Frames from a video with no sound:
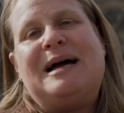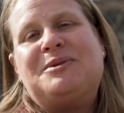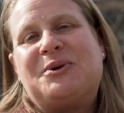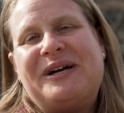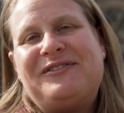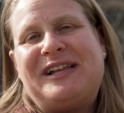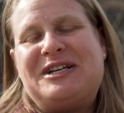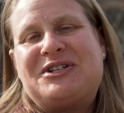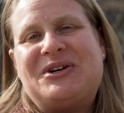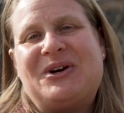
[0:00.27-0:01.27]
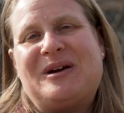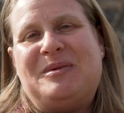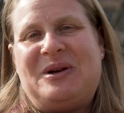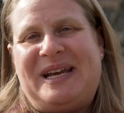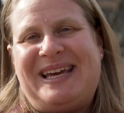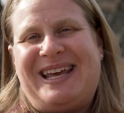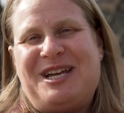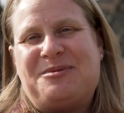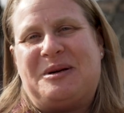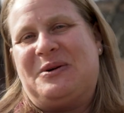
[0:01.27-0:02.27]
I'm Doria Fleischer, your Community
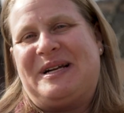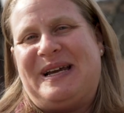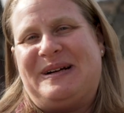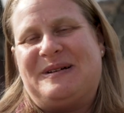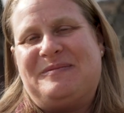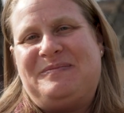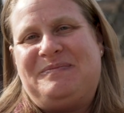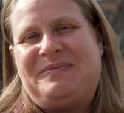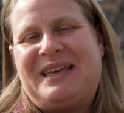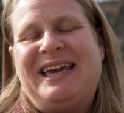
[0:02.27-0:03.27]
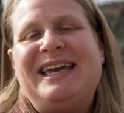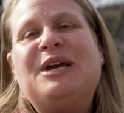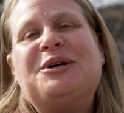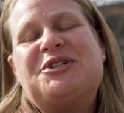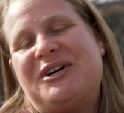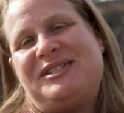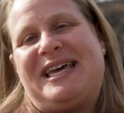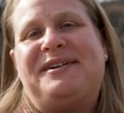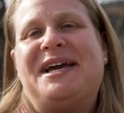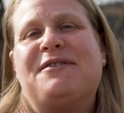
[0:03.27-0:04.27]
Engagement Coordinator. Here at Charles
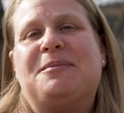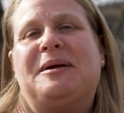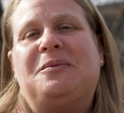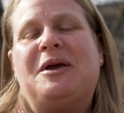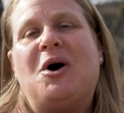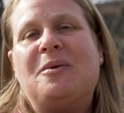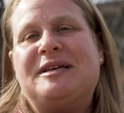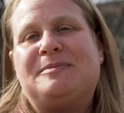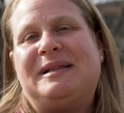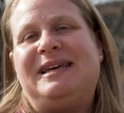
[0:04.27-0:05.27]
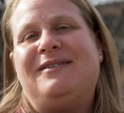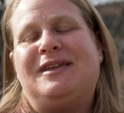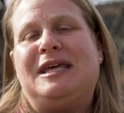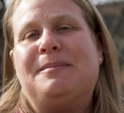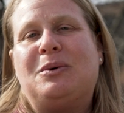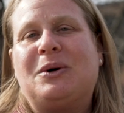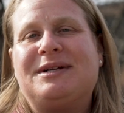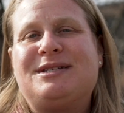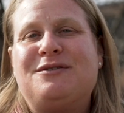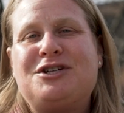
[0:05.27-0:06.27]
County Government, we always believe in the
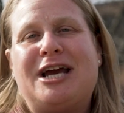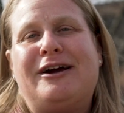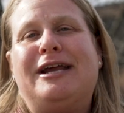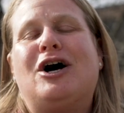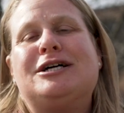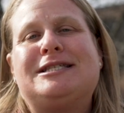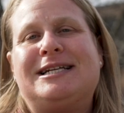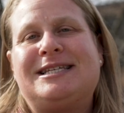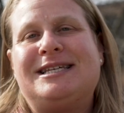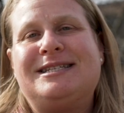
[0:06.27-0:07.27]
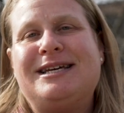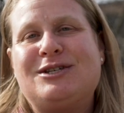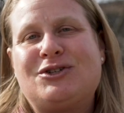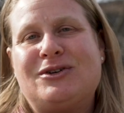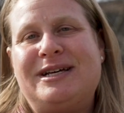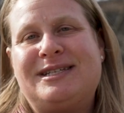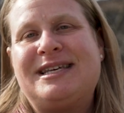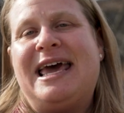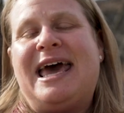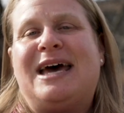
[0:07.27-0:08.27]
importance of sharing our citizens' histories
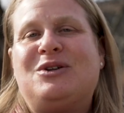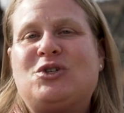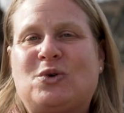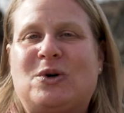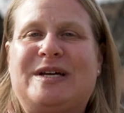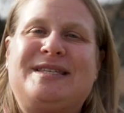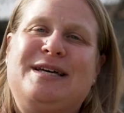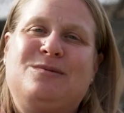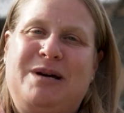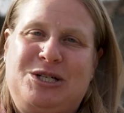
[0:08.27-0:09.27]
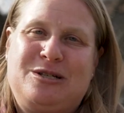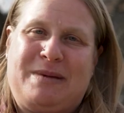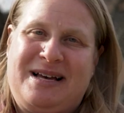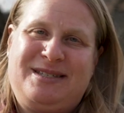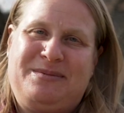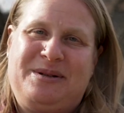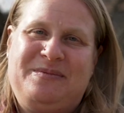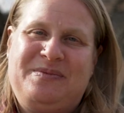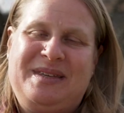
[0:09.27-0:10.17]
and stories as much as possible.